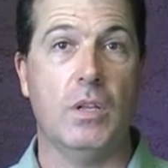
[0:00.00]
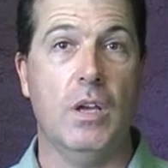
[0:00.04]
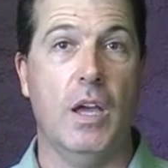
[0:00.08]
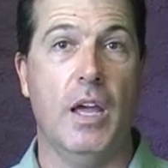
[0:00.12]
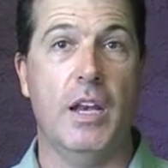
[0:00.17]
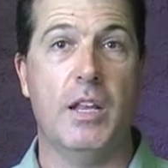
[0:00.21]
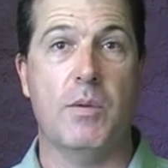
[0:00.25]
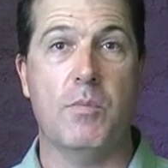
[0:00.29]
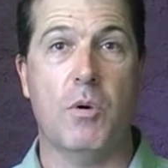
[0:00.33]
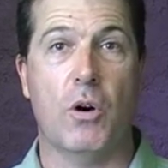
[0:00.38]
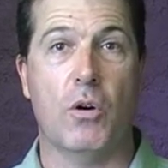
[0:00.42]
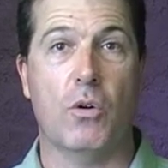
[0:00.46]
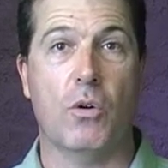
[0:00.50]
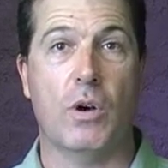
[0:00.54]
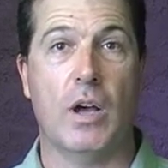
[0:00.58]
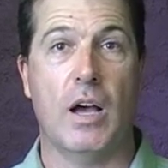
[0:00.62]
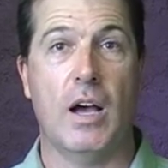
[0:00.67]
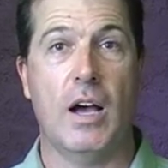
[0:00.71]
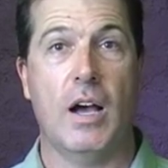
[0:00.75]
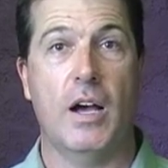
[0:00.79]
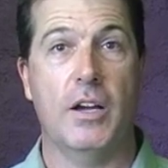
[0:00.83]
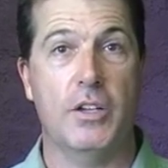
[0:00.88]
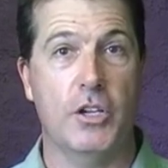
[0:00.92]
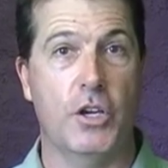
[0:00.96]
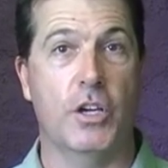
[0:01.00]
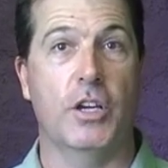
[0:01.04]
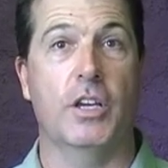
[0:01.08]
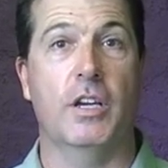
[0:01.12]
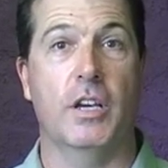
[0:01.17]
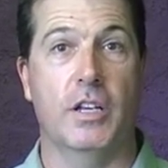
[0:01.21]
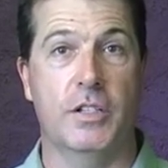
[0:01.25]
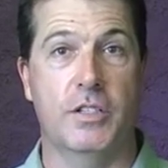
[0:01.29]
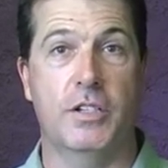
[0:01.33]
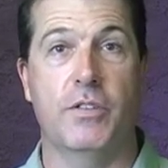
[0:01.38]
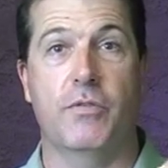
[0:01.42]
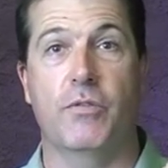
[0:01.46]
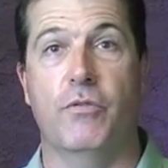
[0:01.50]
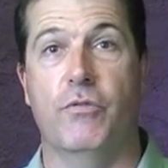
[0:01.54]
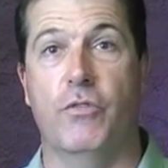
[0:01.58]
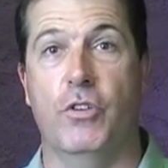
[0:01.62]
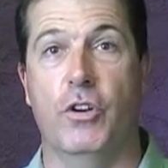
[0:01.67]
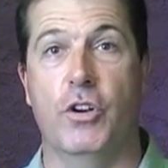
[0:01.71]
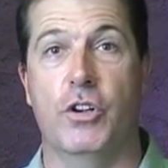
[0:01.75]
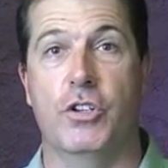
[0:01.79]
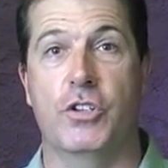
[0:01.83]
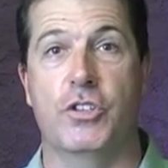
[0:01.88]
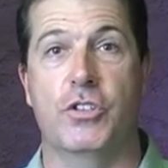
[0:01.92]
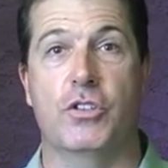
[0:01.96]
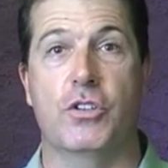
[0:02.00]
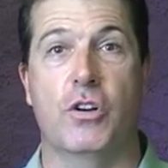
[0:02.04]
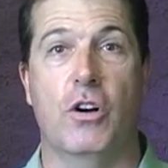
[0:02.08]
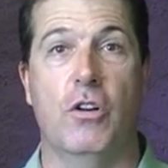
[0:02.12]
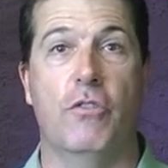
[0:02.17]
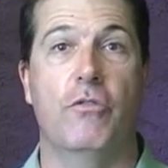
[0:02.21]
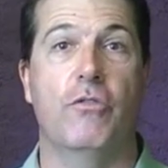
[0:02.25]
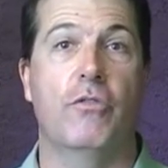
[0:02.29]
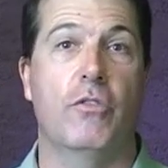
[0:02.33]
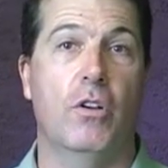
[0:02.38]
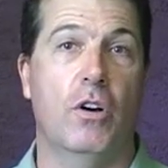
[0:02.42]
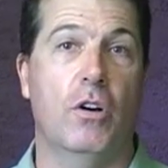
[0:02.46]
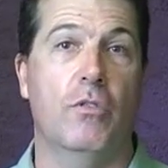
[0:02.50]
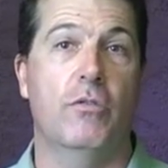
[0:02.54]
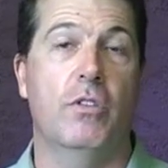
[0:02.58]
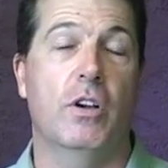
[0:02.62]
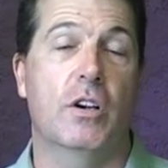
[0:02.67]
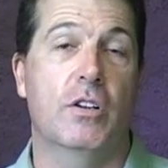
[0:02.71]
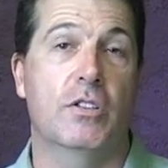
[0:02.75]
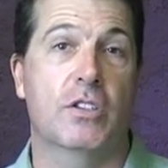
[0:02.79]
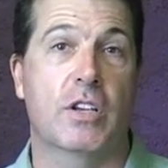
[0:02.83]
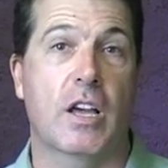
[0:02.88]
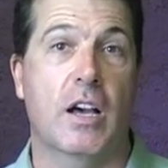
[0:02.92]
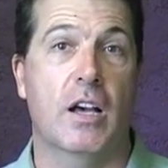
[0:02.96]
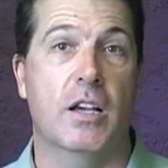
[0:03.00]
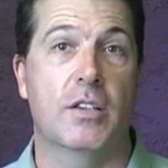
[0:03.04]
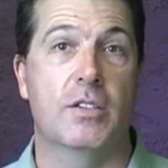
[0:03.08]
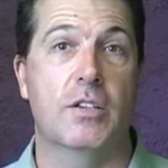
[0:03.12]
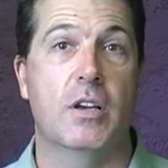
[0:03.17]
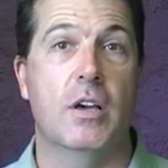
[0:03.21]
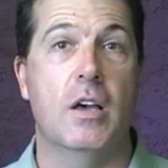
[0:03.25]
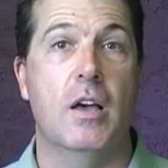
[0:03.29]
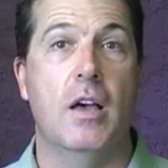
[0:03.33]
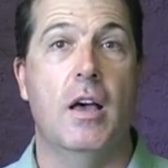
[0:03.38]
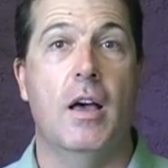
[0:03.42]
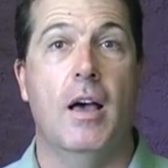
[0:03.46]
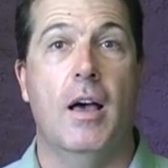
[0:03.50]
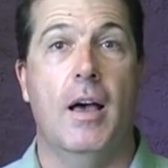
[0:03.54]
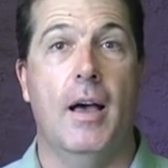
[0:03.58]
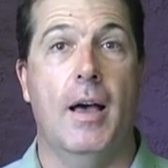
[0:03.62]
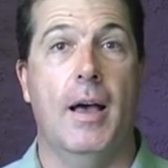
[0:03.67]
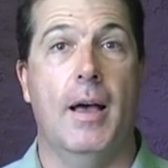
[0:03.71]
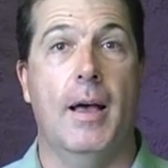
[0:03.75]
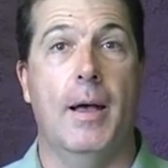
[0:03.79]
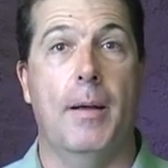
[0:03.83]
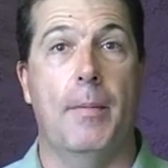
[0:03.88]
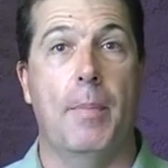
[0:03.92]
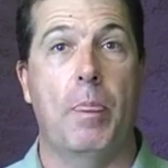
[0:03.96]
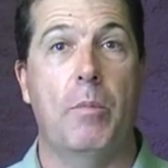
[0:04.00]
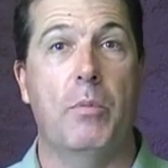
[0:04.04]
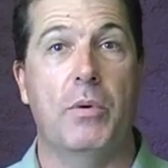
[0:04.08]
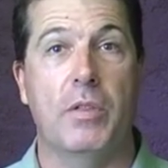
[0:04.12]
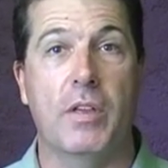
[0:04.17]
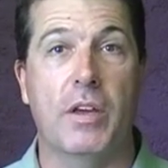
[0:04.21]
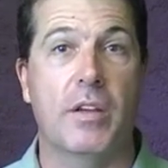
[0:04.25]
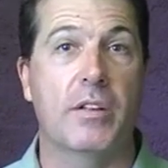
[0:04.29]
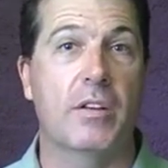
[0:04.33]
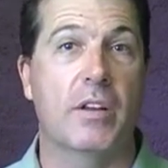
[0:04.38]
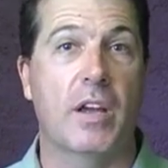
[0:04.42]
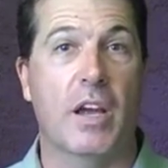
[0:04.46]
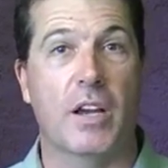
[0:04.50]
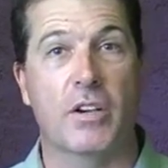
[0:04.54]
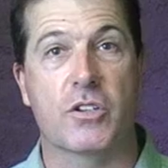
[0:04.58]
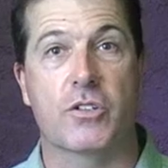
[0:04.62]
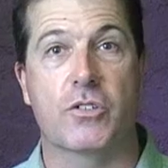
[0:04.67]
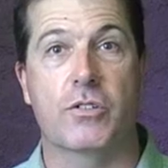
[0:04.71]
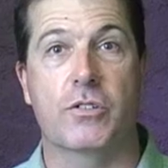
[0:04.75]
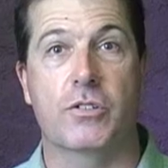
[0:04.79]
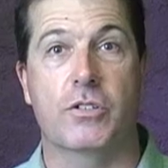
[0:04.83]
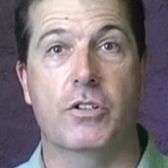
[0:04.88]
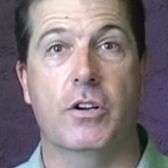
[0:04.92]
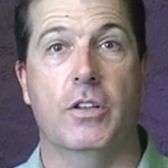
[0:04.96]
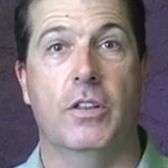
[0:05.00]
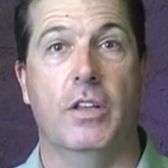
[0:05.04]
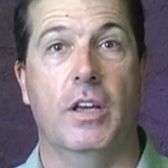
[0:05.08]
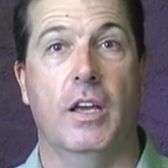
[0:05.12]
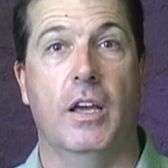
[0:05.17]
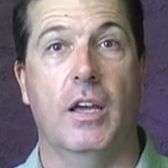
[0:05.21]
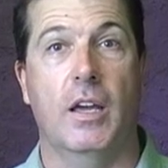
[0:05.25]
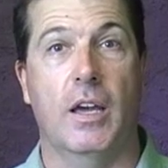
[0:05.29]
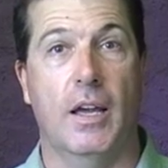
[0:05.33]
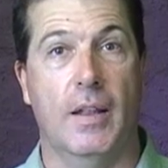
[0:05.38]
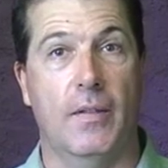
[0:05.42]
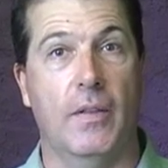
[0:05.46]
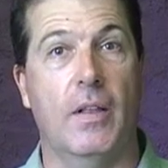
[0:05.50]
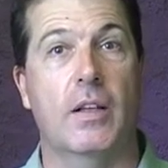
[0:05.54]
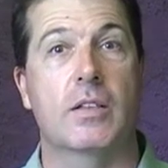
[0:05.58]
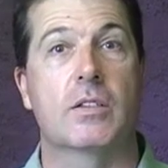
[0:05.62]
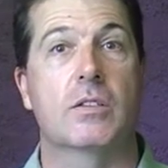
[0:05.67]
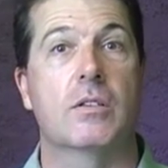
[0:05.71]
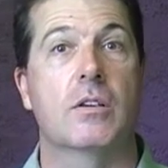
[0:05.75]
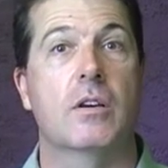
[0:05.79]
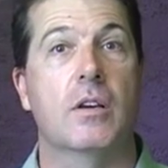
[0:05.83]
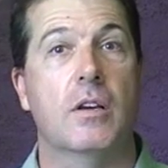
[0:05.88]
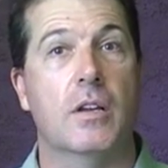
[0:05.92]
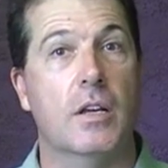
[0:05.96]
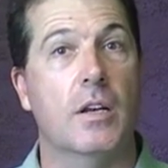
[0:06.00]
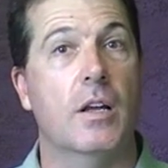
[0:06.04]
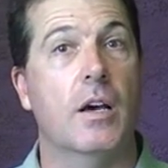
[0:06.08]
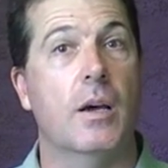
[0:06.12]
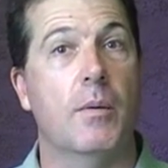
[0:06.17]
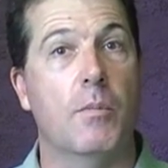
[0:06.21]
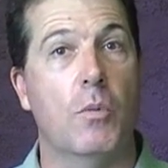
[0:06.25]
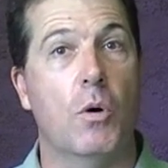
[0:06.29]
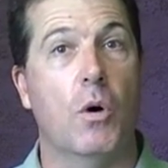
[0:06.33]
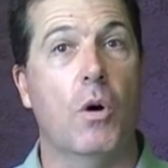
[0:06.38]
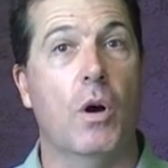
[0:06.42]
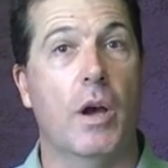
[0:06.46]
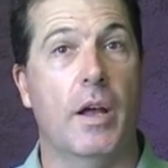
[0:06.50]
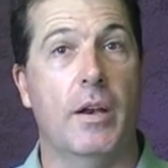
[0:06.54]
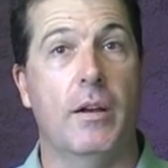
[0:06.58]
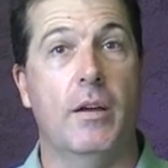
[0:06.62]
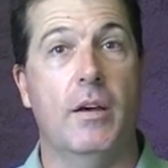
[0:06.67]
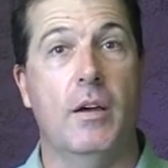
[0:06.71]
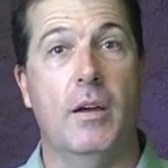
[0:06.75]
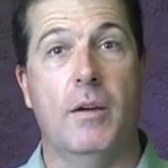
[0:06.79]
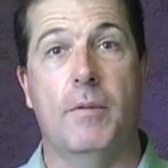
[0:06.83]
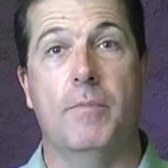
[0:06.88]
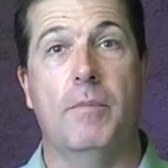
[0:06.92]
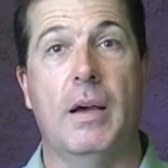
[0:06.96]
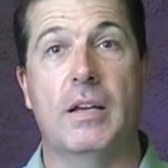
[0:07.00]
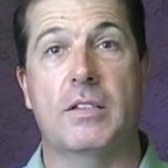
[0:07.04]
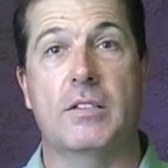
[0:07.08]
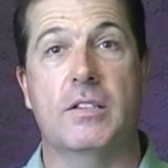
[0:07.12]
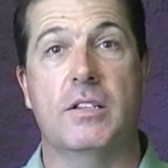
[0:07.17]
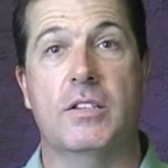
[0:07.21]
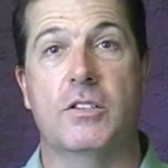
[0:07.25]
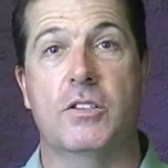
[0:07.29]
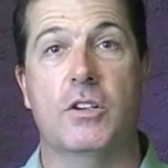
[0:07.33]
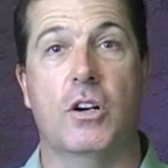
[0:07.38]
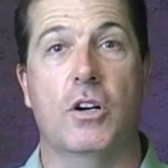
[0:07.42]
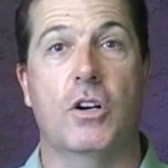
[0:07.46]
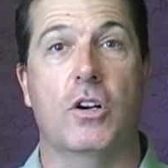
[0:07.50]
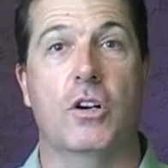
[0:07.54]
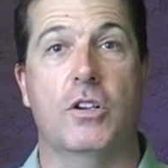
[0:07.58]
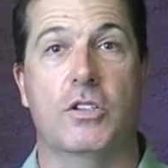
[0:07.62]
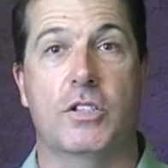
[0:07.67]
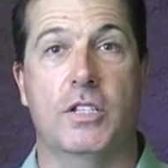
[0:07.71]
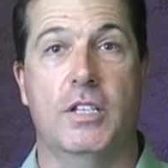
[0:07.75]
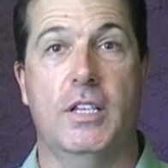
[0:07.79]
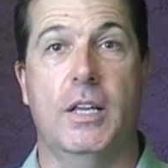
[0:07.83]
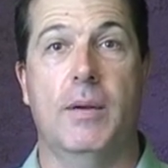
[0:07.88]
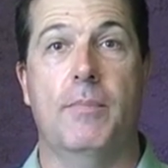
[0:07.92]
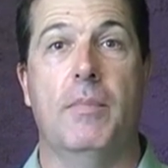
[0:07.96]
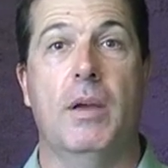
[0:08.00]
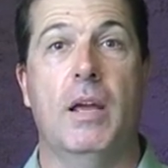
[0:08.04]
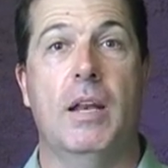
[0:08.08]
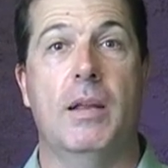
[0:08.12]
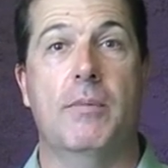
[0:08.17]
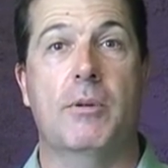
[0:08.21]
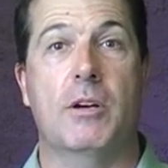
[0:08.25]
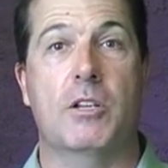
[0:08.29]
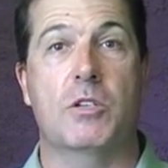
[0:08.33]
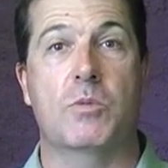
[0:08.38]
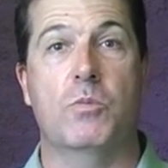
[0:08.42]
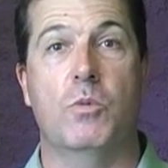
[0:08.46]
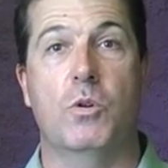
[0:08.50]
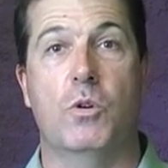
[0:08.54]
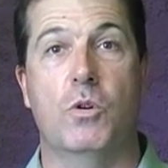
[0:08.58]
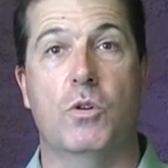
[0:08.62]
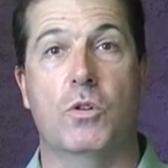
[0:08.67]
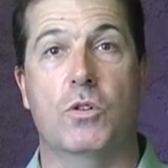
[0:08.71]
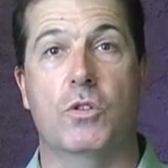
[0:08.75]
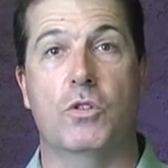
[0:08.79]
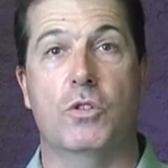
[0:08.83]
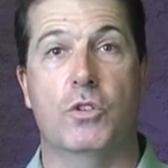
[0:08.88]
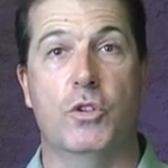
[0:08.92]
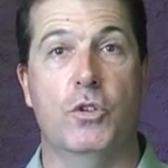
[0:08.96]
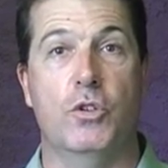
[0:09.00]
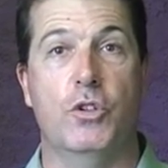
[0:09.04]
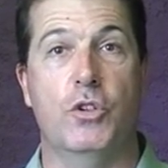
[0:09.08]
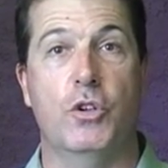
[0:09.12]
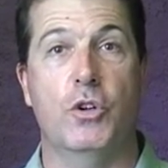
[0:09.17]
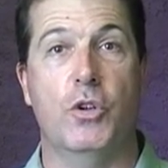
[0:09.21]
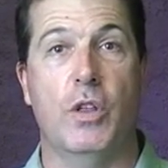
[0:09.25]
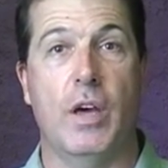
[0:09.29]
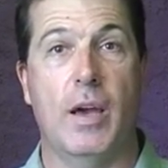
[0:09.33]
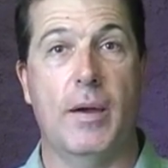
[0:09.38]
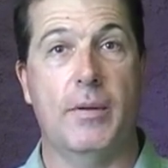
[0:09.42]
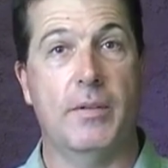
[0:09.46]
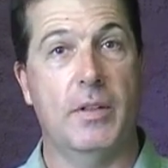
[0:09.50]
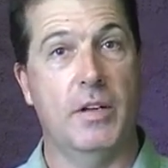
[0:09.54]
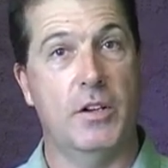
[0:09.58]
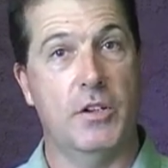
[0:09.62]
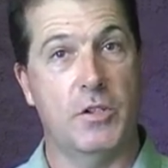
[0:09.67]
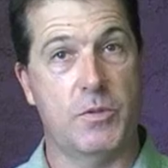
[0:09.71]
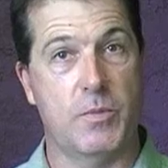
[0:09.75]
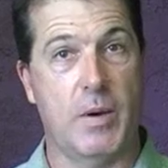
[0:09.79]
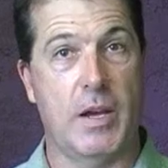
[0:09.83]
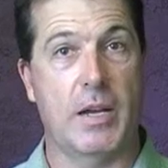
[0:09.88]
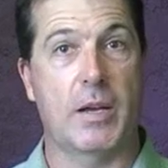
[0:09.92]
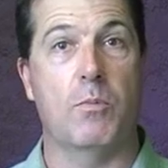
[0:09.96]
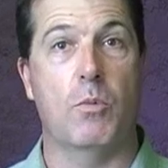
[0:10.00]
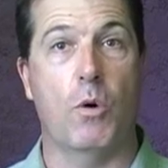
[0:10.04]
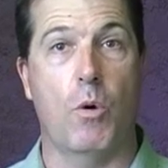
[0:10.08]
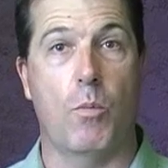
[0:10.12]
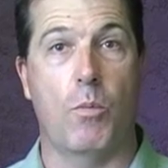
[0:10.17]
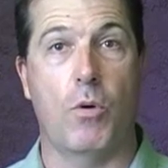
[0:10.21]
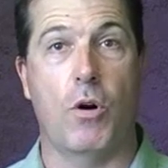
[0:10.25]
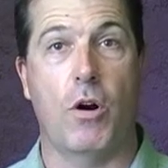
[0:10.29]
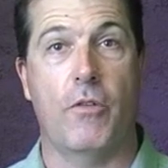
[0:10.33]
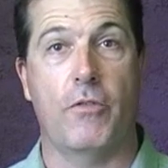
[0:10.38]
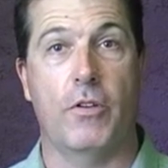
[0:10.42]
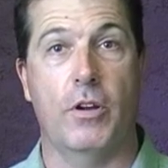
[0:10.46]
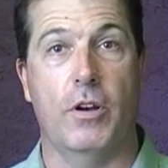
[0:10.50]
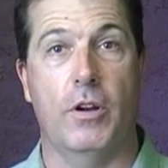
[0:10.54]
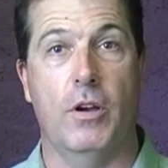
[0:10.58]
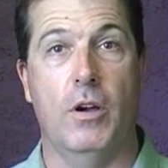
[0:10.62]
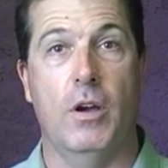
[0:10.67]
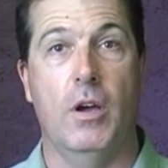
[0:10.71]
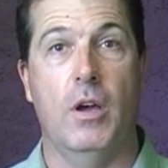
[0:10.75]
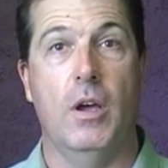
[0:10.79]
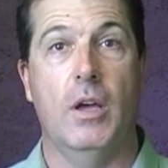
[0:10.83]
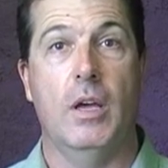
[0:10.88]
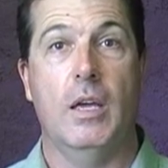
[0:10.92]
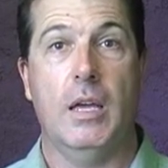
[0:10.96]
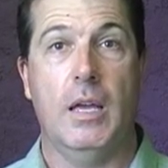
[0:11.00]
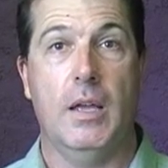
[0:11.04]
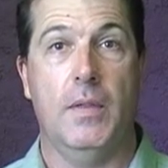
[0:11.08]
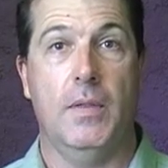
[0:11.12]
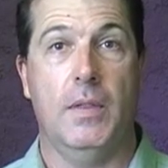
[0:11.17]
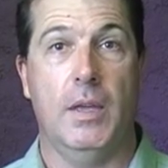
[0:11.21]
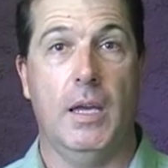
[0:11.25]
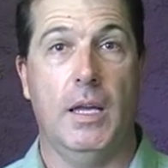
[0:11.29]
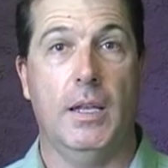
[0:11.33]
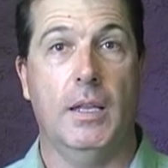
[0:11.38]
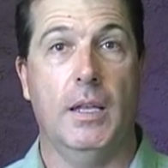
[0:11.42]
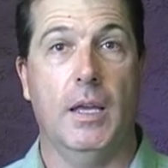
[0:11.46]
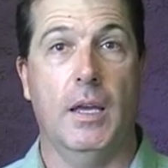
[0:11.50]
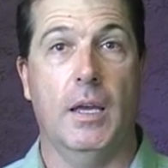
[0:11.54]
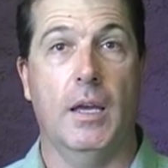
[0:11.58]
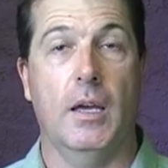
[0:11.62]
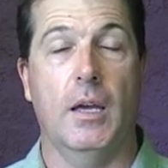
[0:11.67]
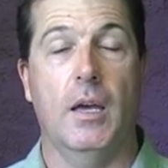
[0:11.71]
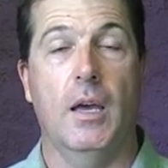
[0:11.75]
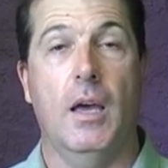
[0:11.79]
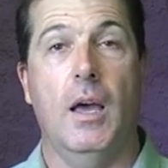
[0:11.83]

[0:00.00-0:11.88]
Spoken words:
any model car, you can get different versions of those cars with extras on there, and that's more, and basically it's not costing them any much more to do that. They're just making more profit in the end there.